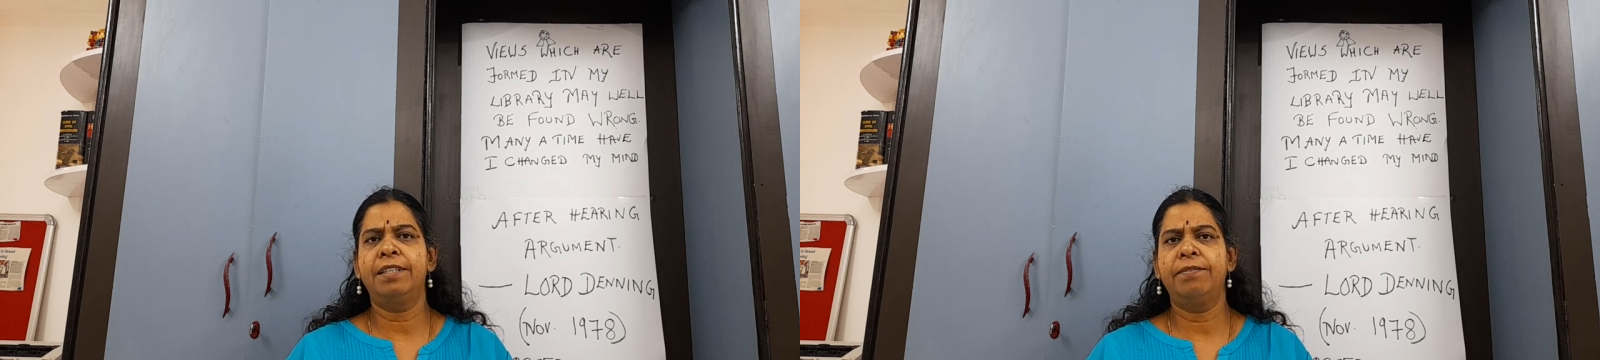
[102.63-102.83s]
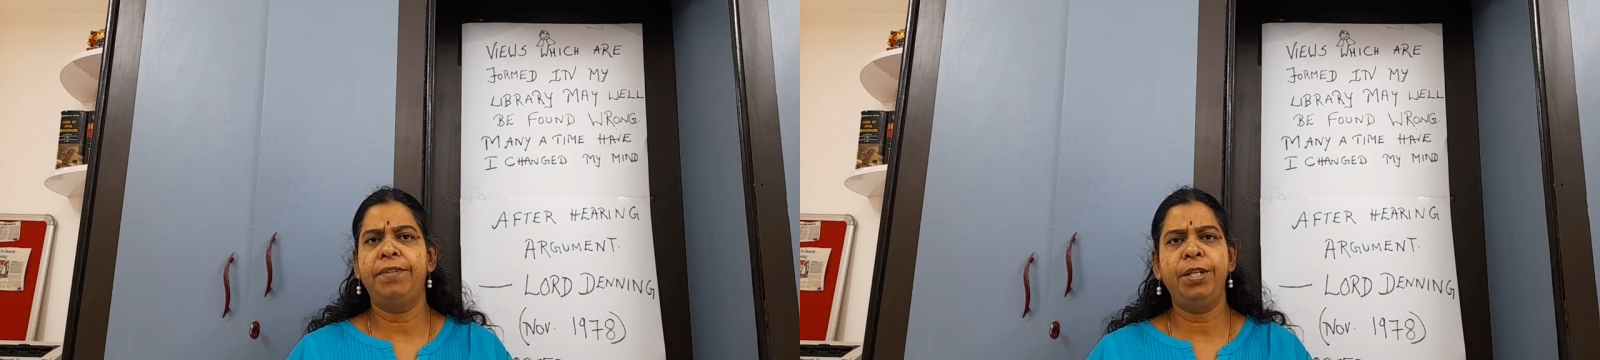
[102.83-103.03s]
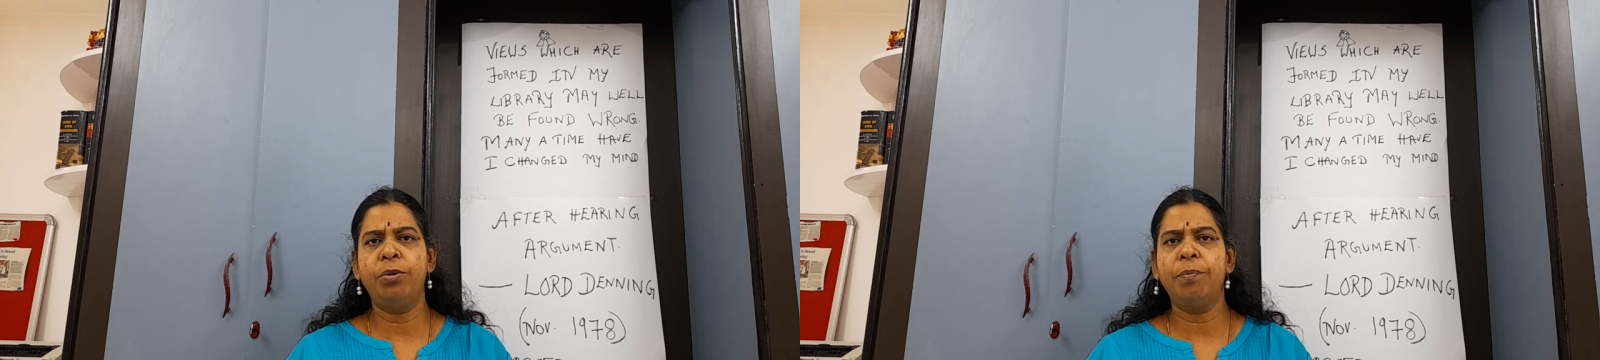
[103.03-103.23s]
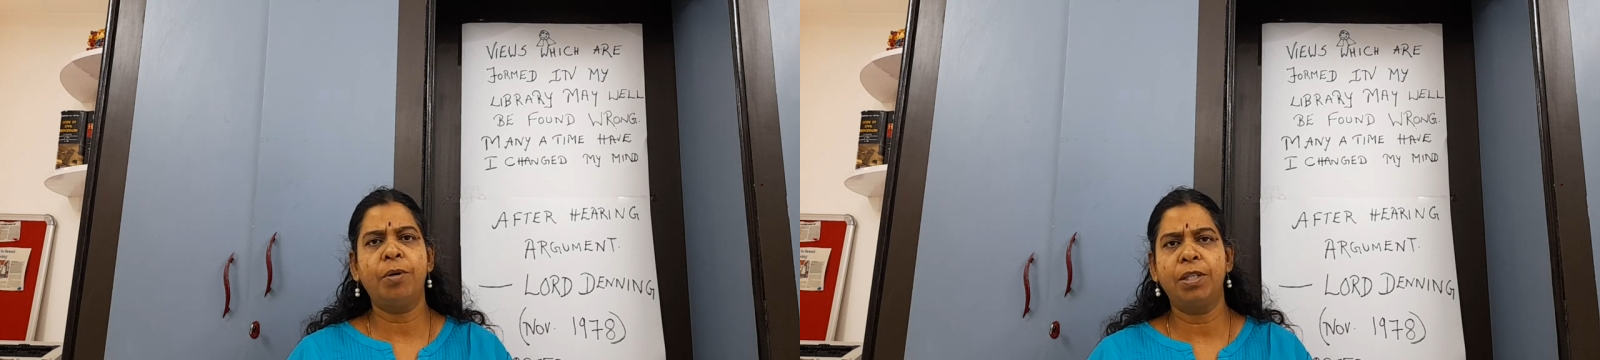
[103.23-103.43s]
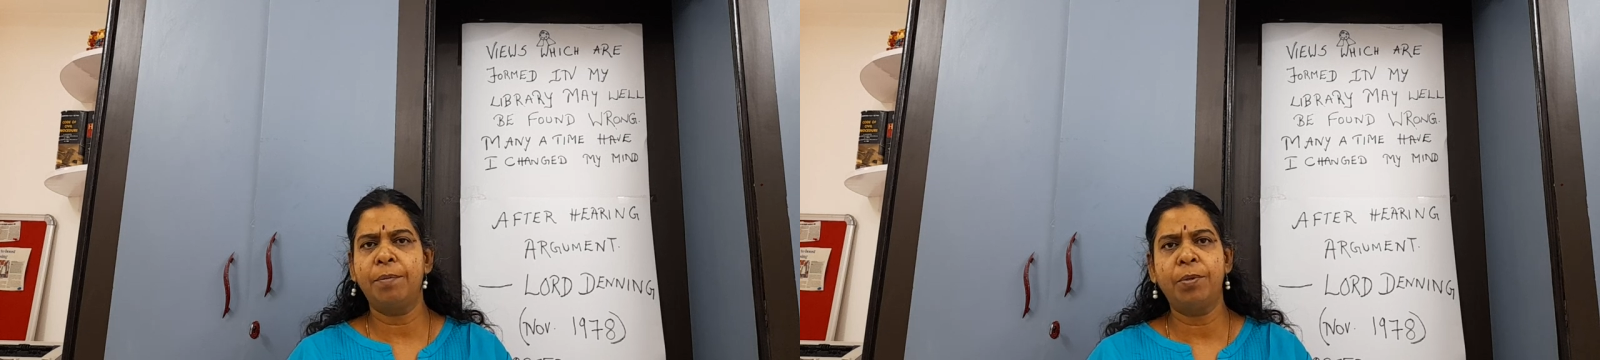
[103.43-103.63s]
We don't
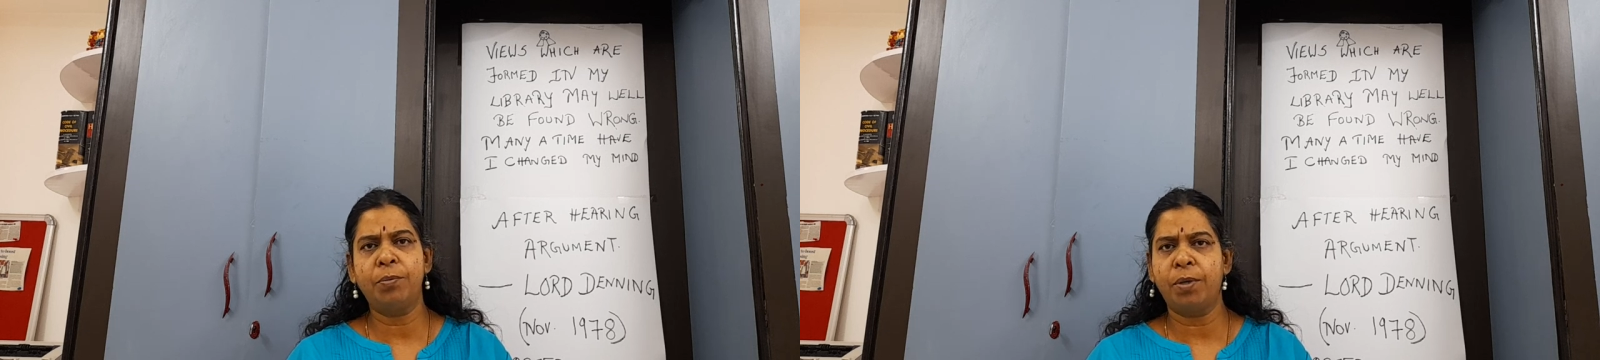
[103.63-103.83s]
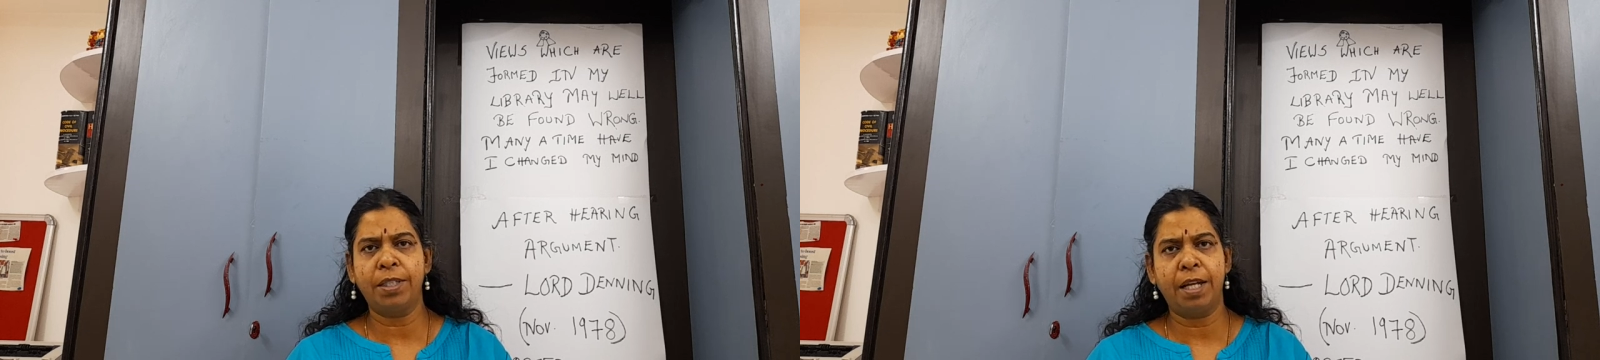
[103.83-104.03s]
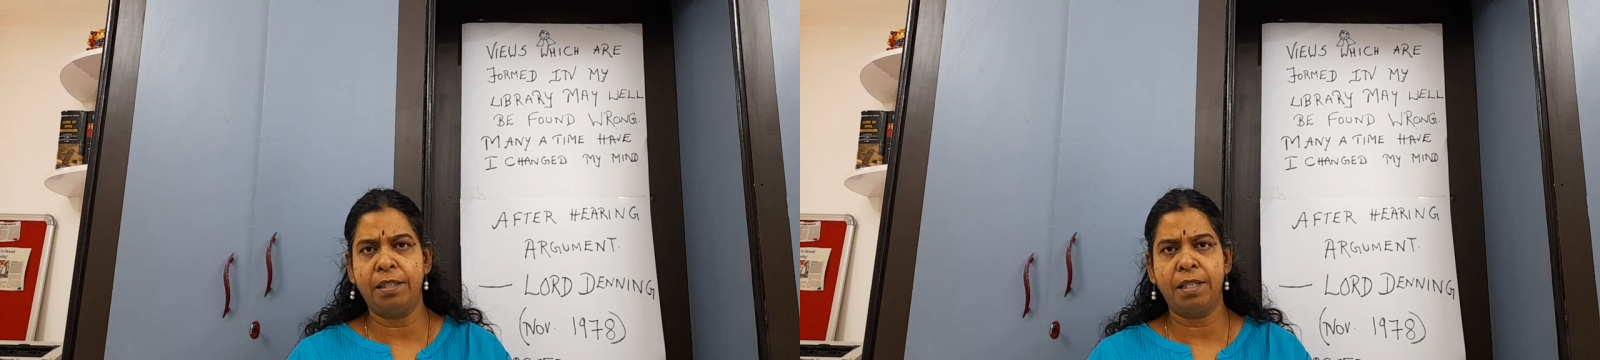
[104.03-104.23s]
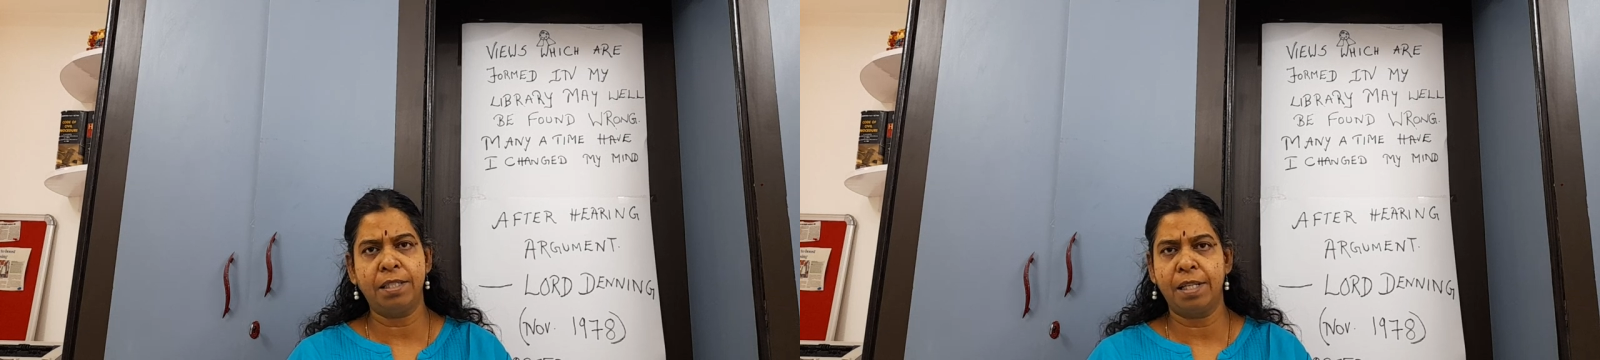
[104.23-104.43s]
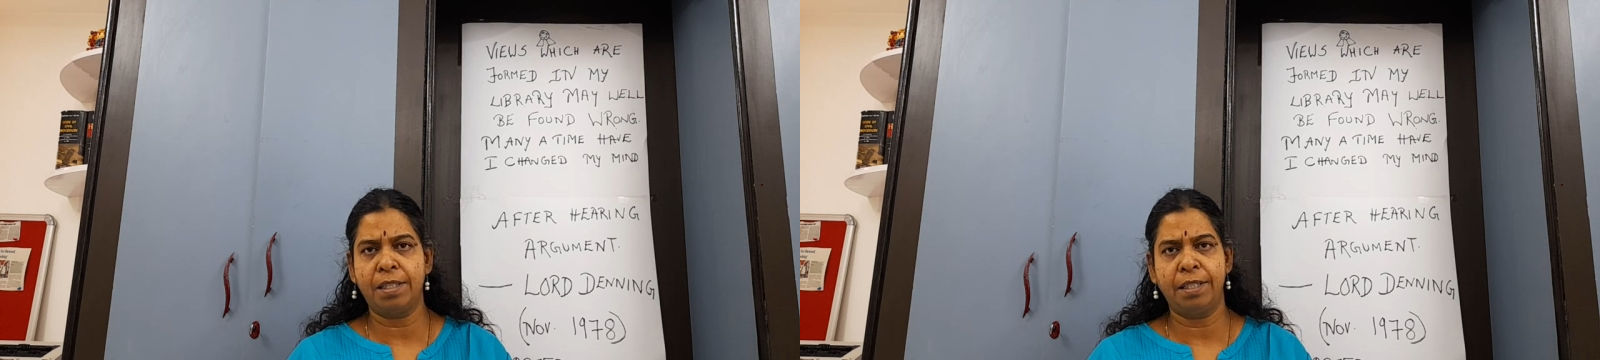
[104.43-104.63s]
bother about what the others
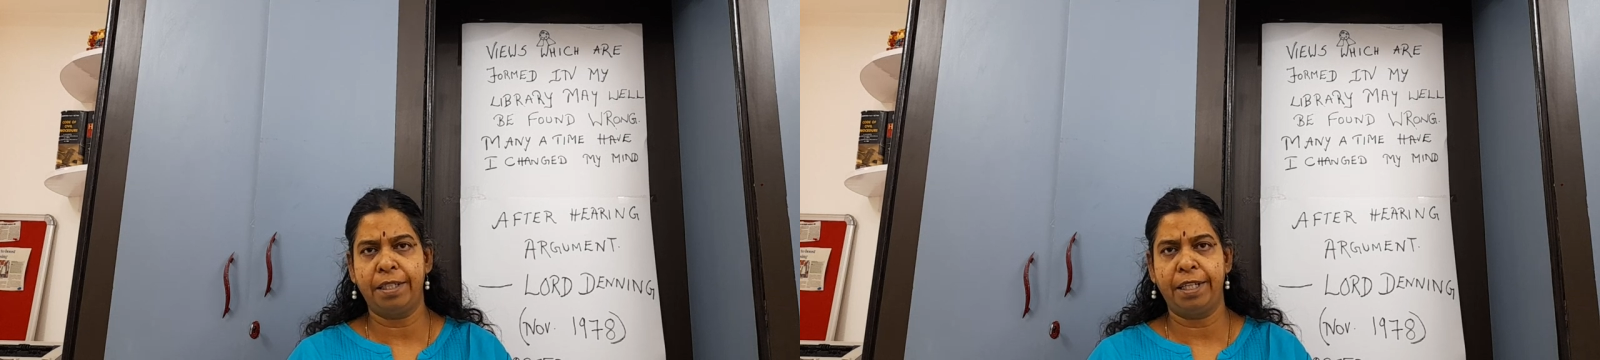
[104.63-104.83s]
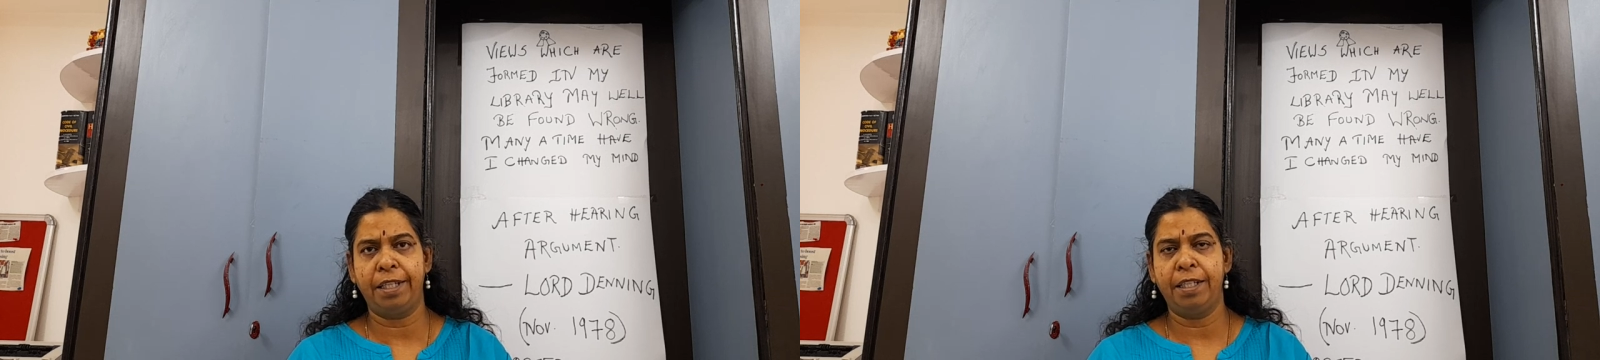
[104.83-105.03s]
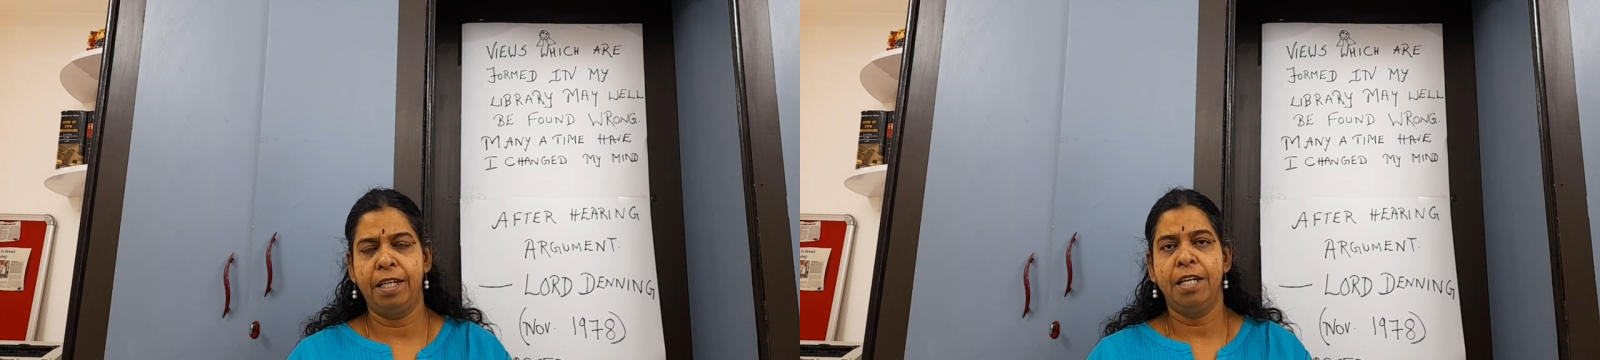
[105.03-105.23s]
are thinking.